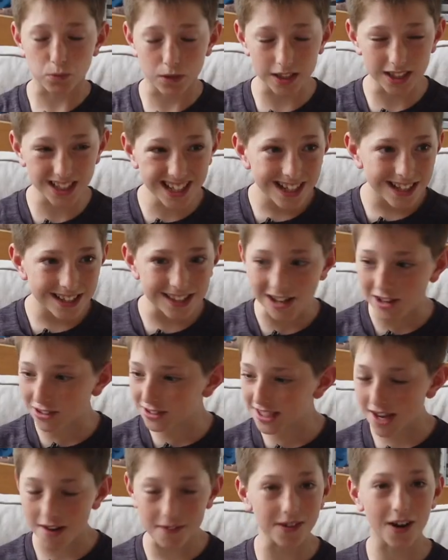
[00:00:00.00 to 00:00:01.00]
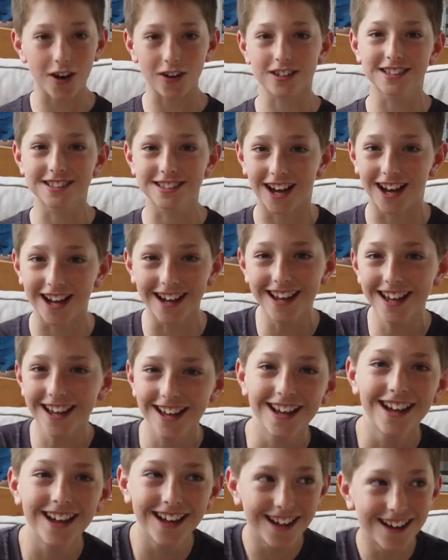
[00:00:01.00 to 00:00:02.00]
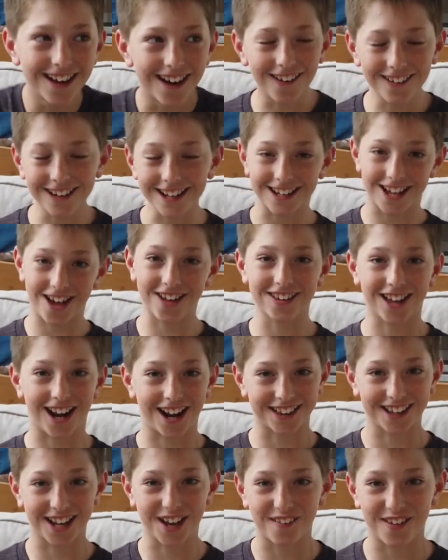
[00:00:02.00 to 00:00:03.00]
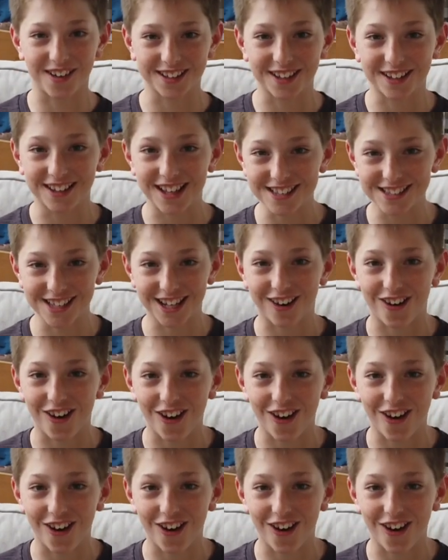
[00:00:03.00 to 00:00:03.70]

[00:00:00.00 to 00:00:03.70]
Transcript: Really? That was Kevin Hart's son? Okay, now that I think about that, that's like